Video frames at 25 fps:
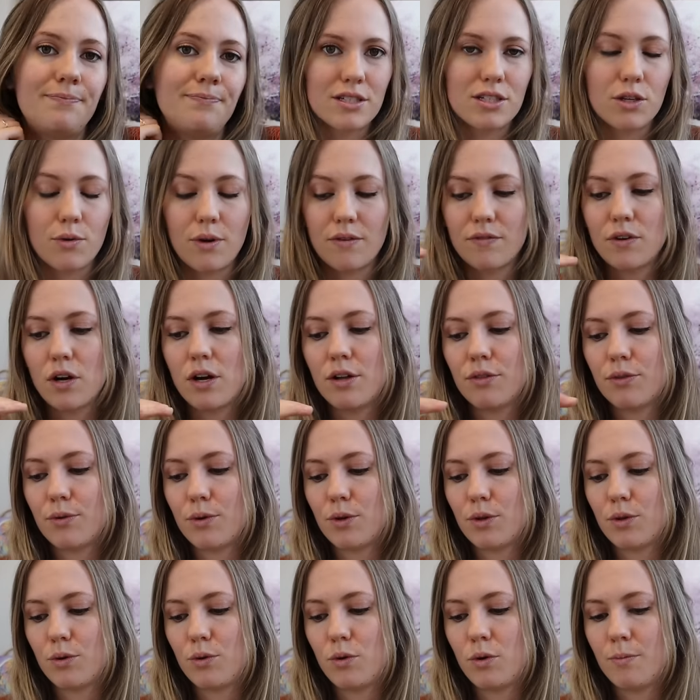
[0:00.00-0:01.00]
So I've gone
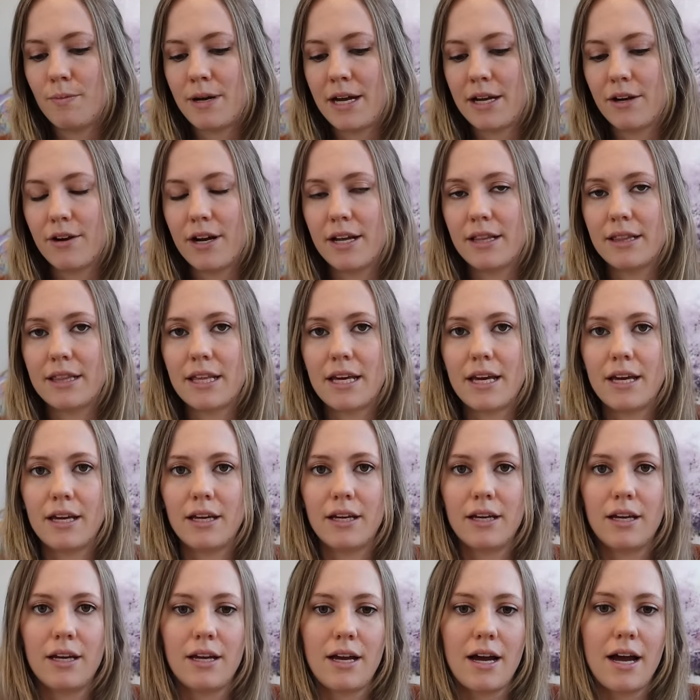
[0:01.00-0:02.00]
through the whole migraine
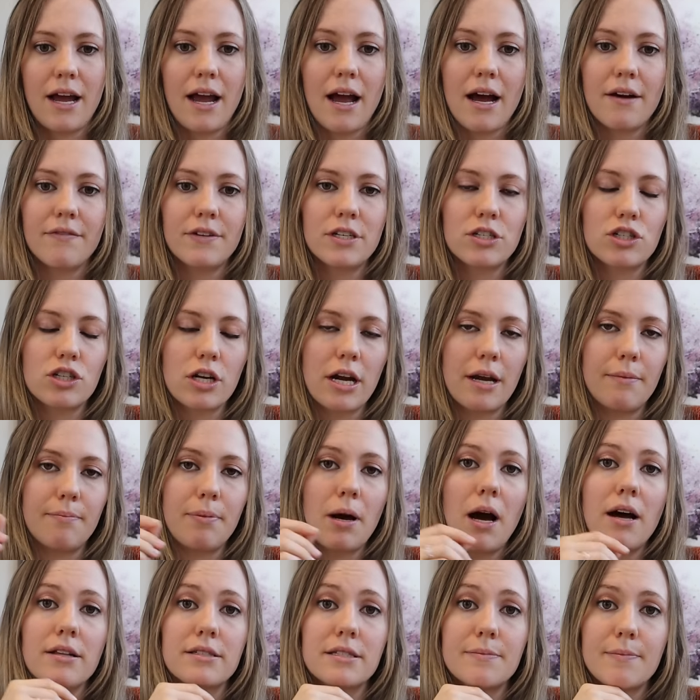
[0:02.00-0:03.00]
thing. I haven't tried
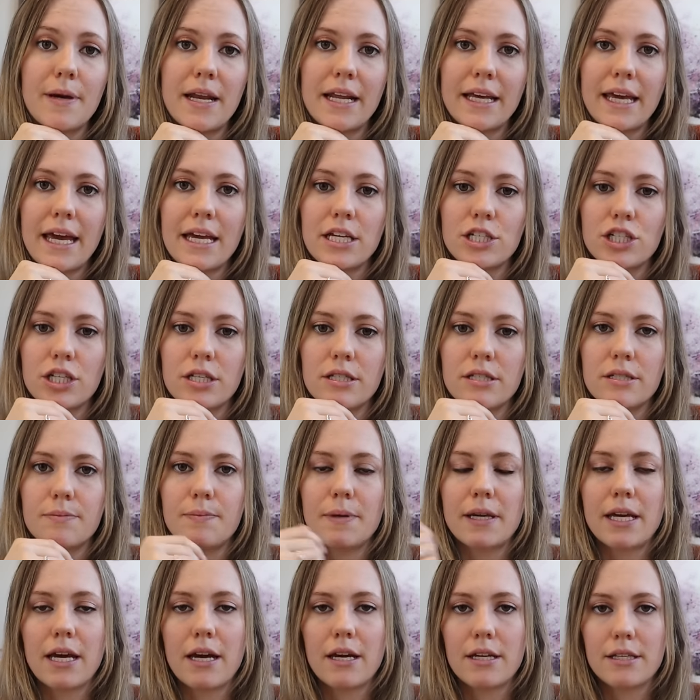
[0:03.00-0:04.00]
POTS medications
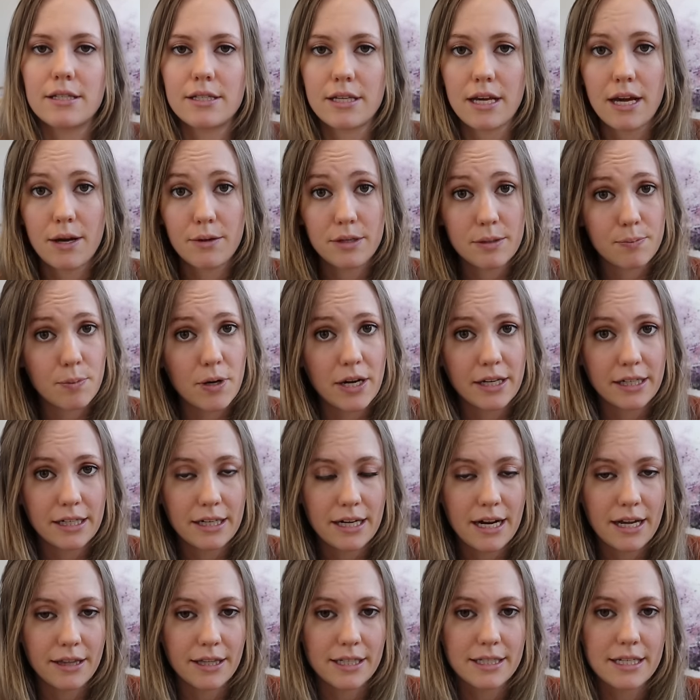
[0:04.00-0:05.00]
because I was
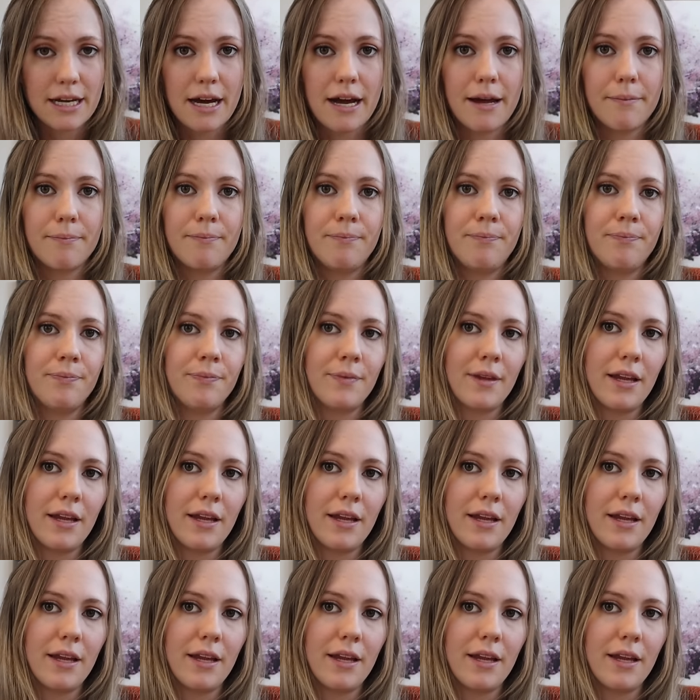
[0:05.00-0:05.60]
pregnant at the time,